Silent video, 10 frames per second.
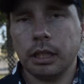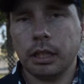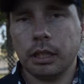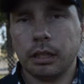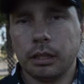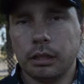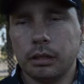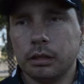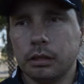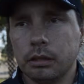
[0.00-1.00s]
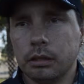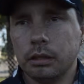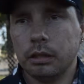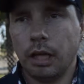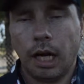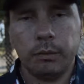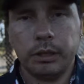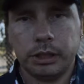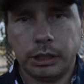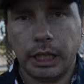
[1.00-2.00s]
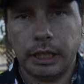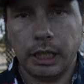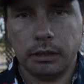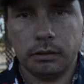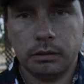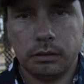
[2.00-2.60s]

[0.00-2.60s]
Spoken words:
and I'm in the shade now.